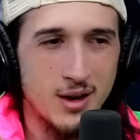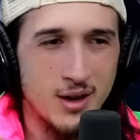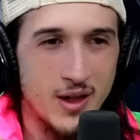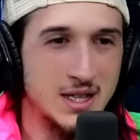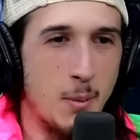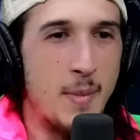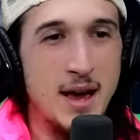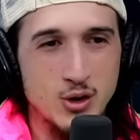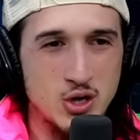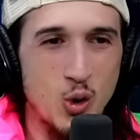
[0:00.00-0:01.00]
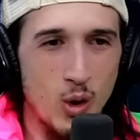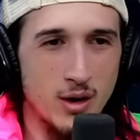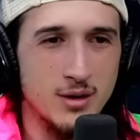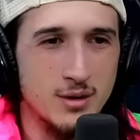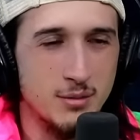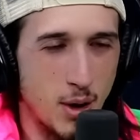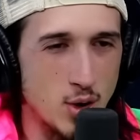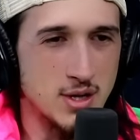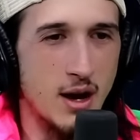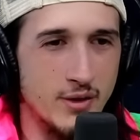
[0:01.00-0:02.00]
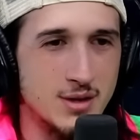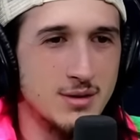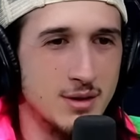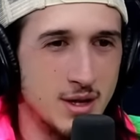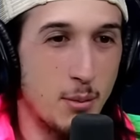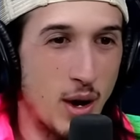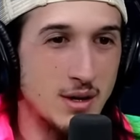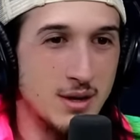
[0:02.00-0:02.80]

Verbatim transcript: like the mail store, mm-hmm. post office. The oh, bread, oh, I